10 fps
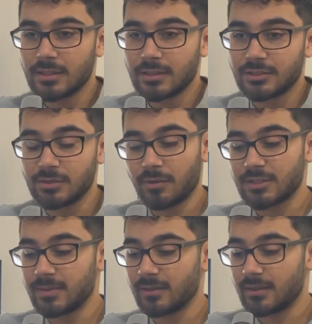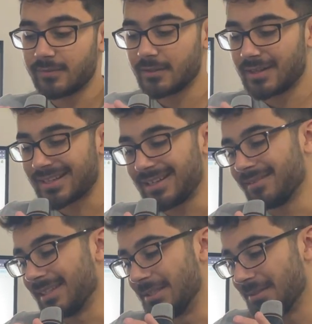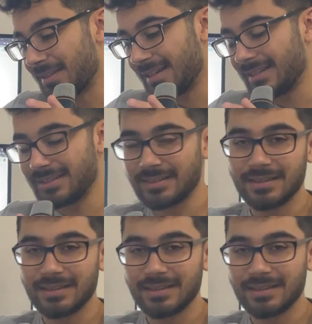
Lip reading: She wants me to love her. I can't really do that.